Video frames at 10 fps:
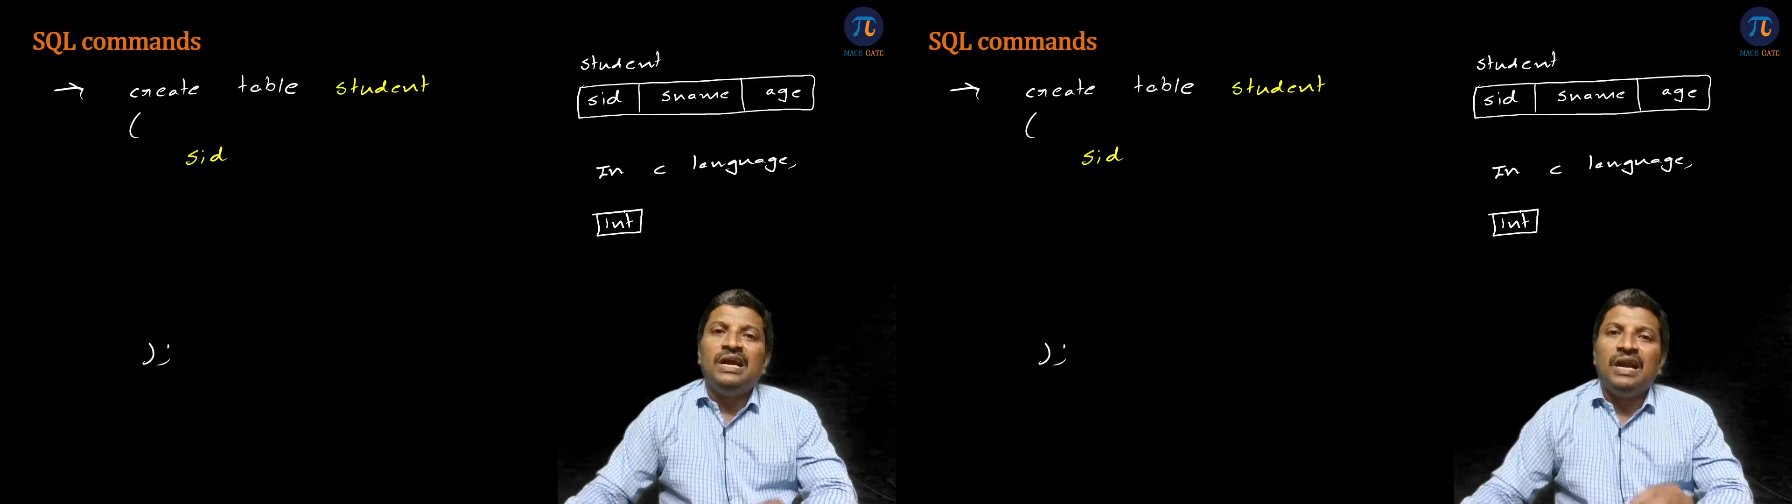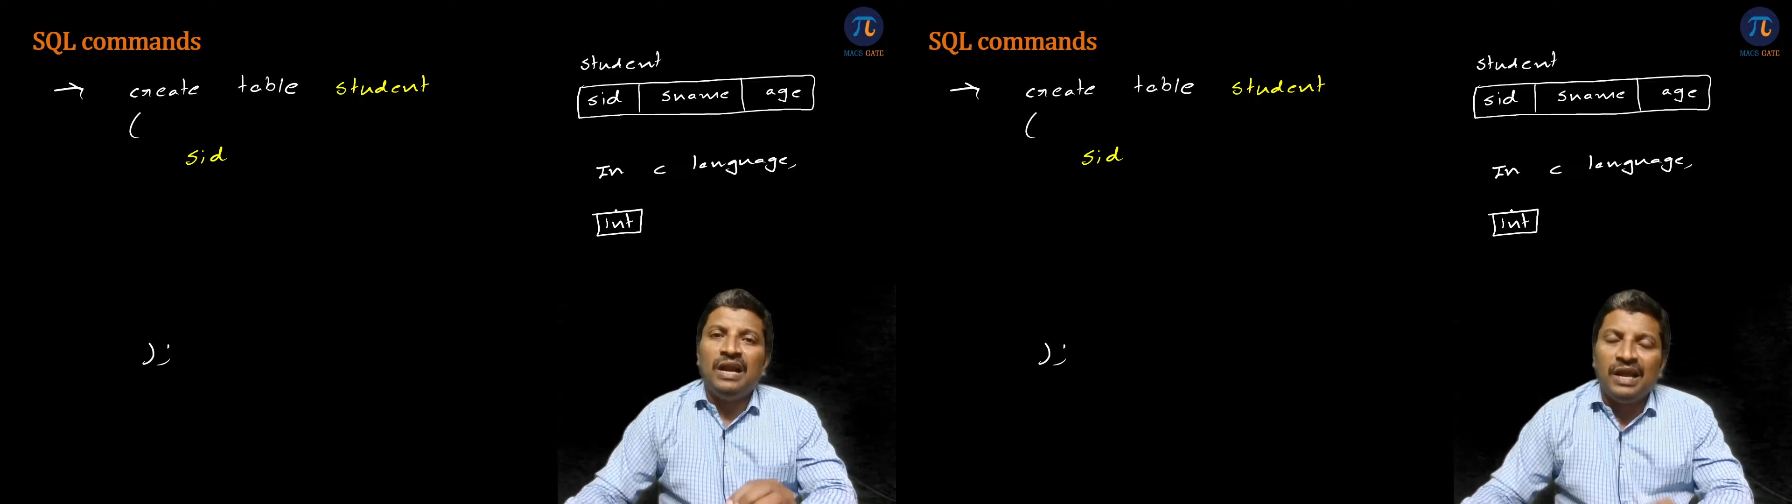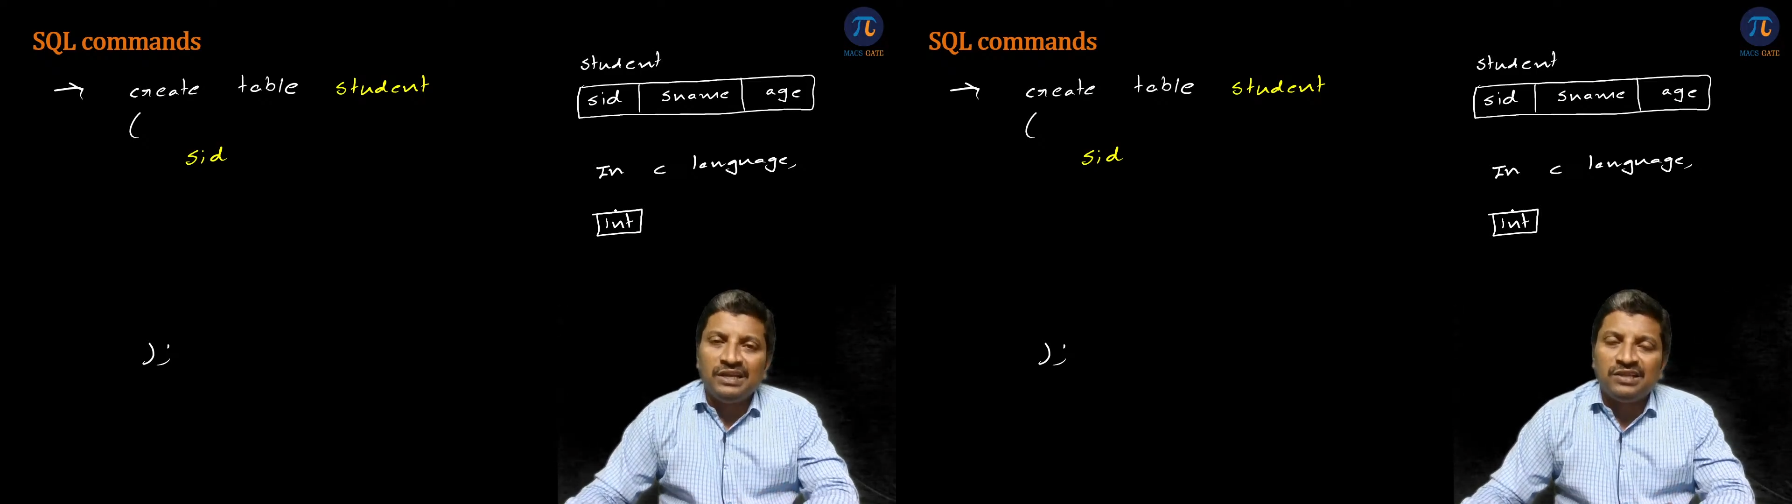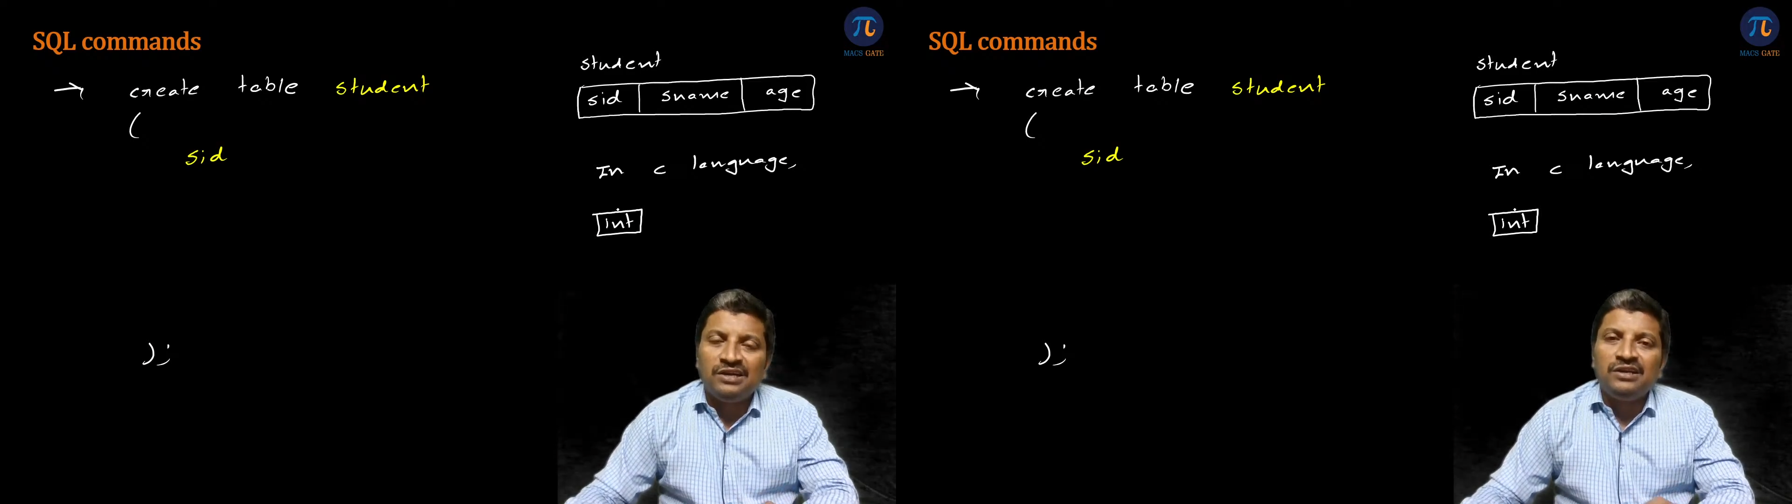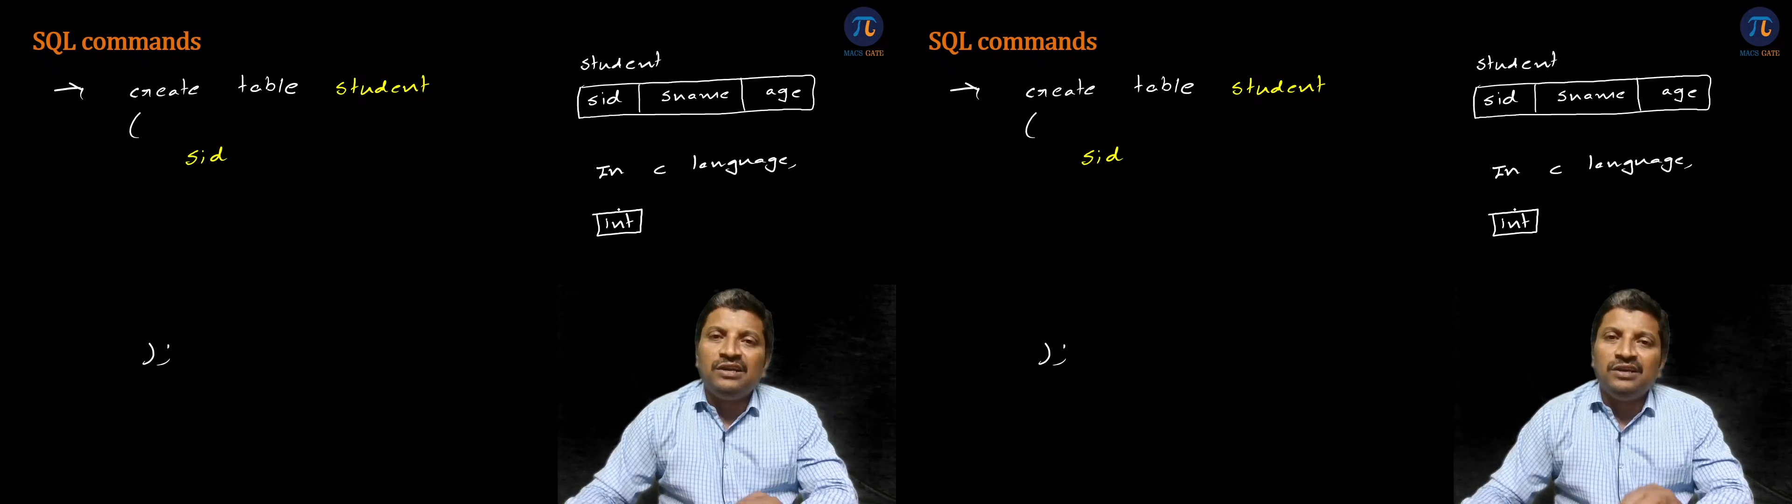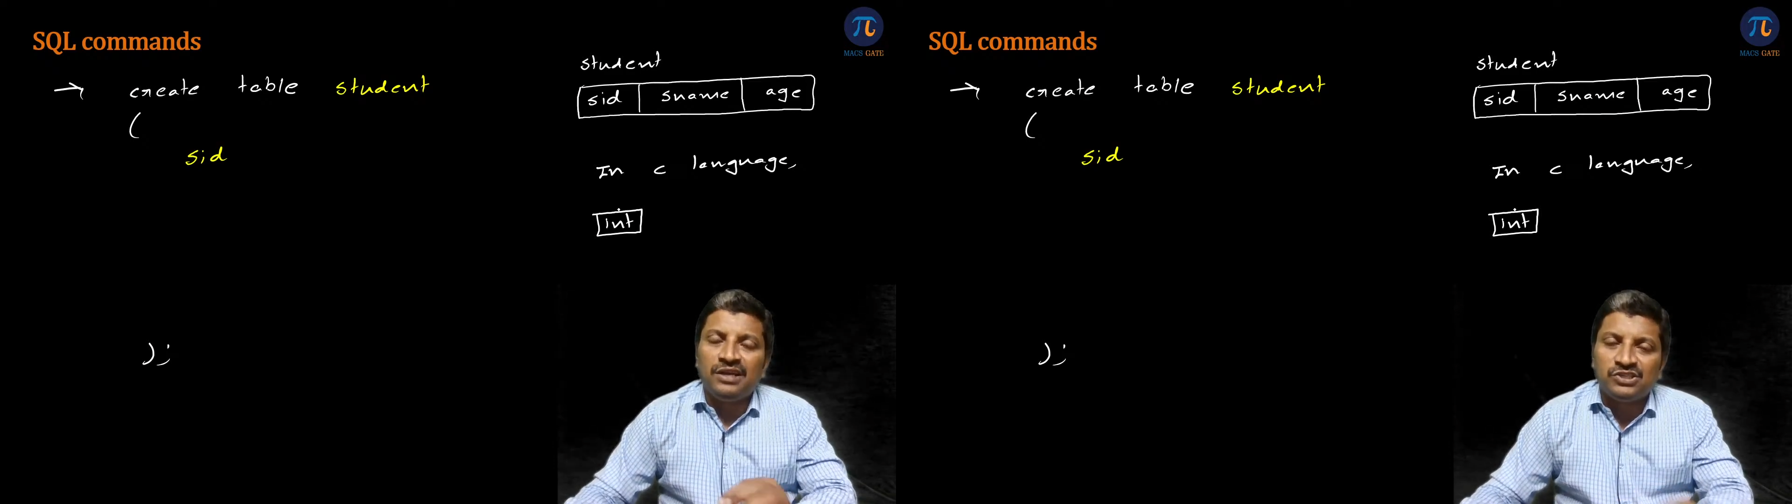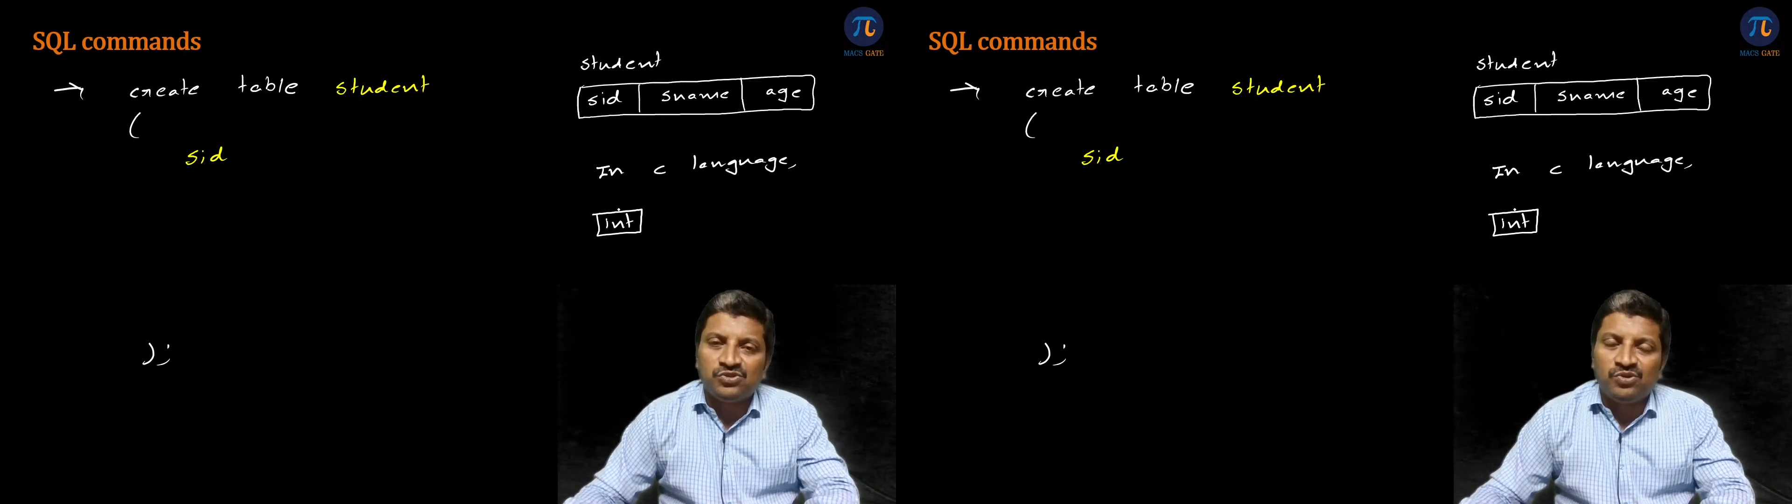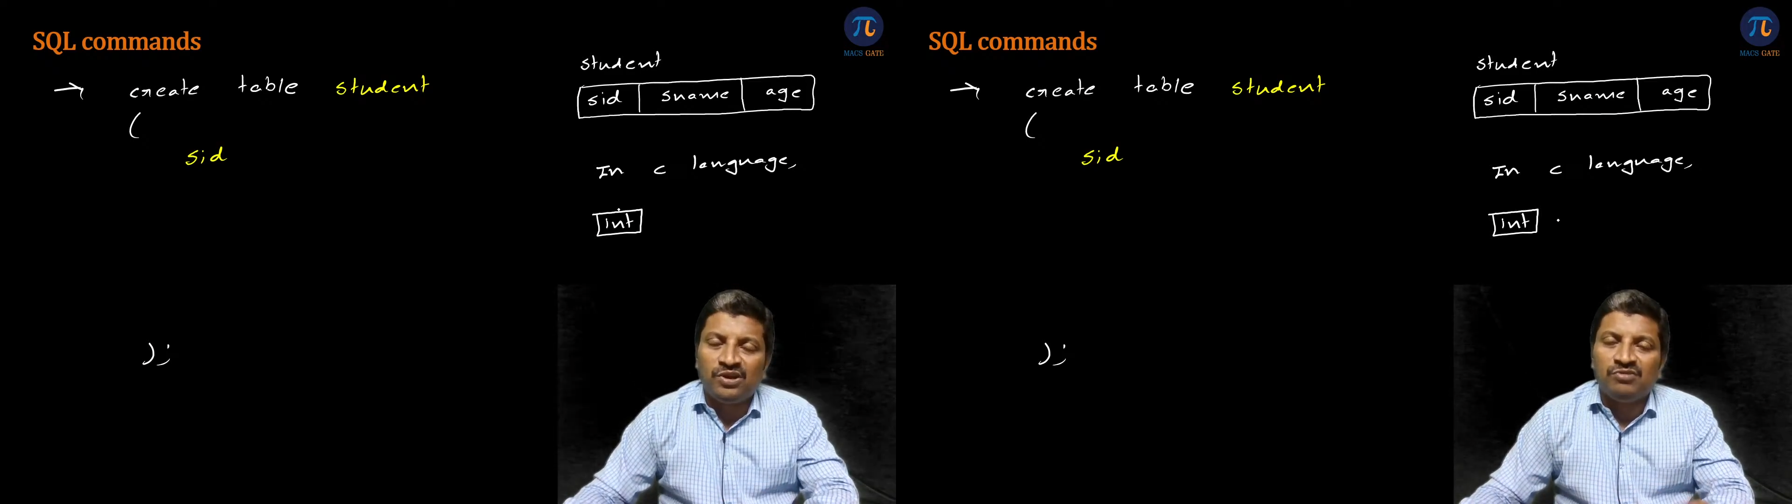Like that in
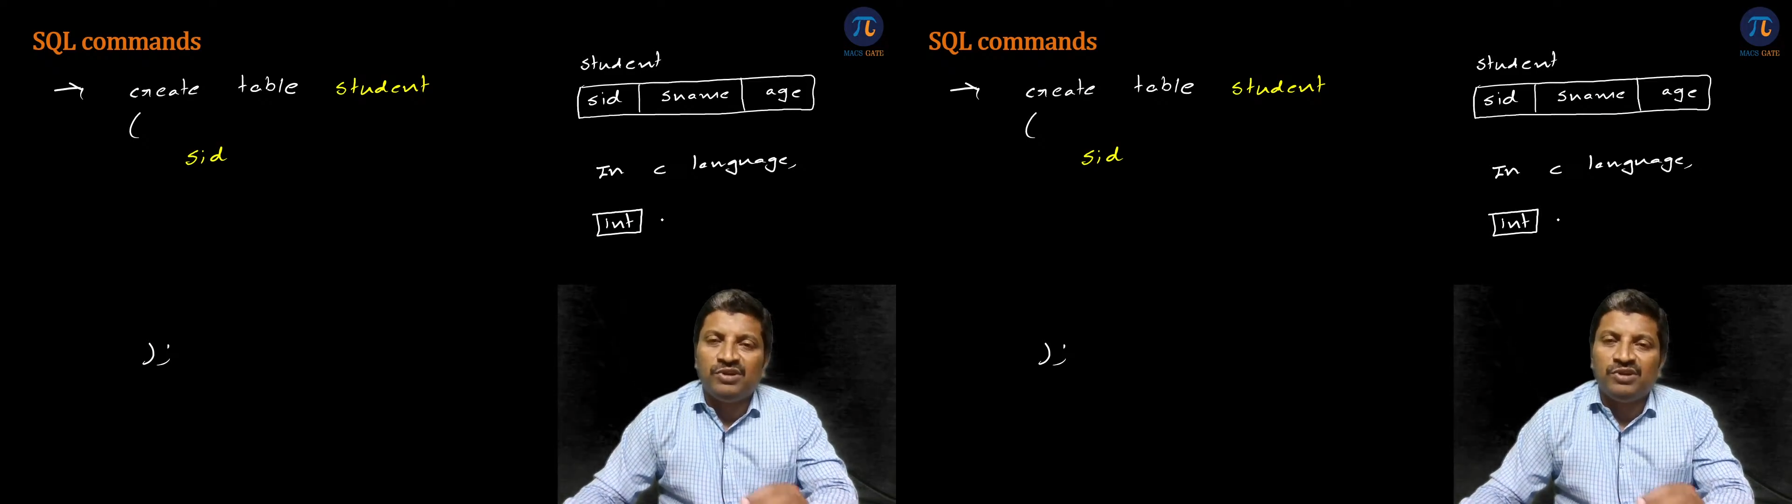SQL,